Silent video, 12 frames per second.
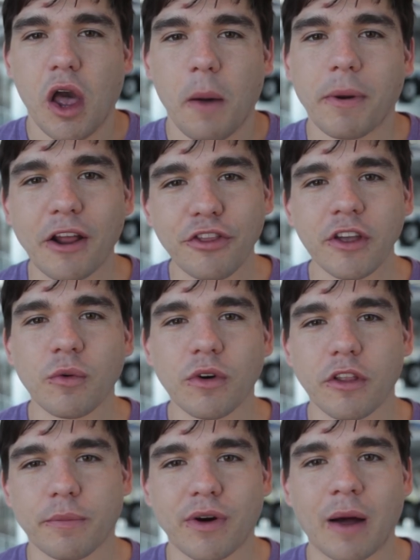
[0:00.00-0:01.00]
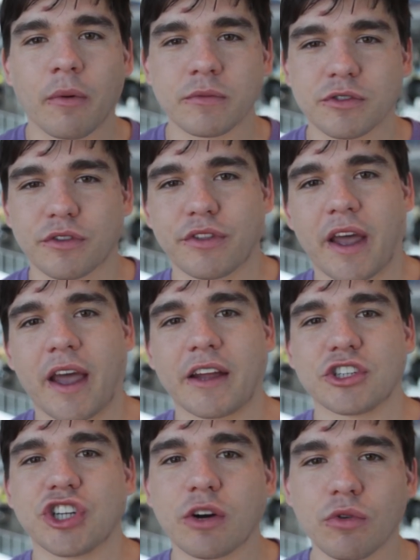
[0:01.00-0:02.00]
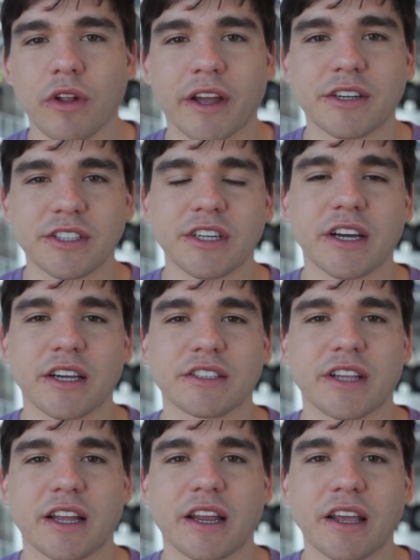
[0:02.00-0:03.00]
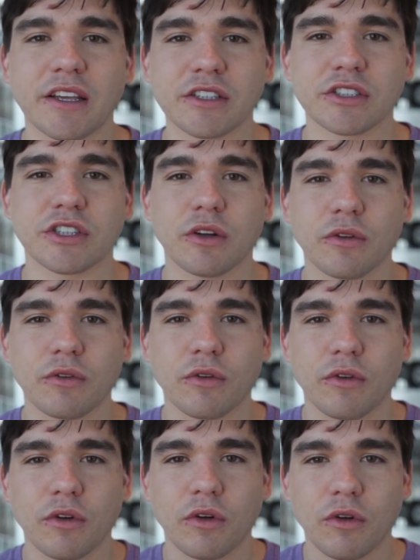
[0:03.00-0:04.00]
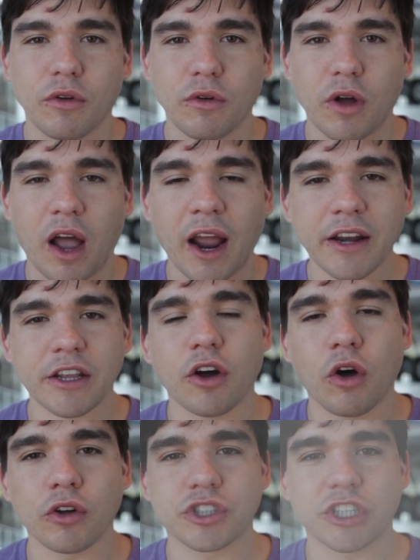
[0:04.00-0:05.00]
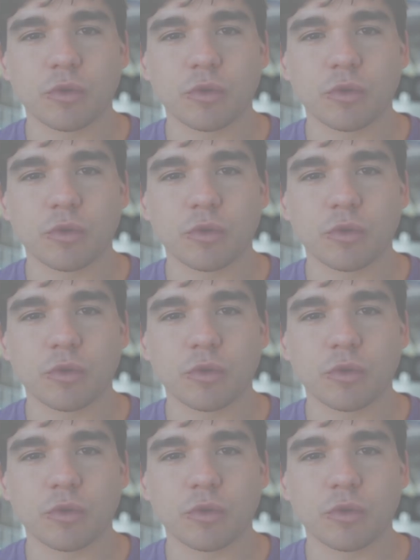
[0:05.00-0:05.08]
But I think one of the problems with that general idea is that his ideology